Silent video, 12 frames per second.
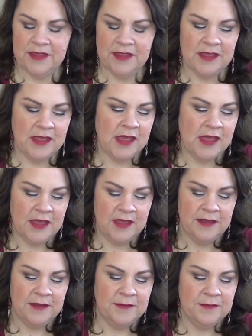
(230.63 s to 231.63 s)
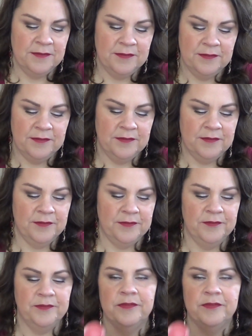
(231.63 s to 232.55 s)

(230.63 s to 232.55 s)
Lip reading: Nobody speaks.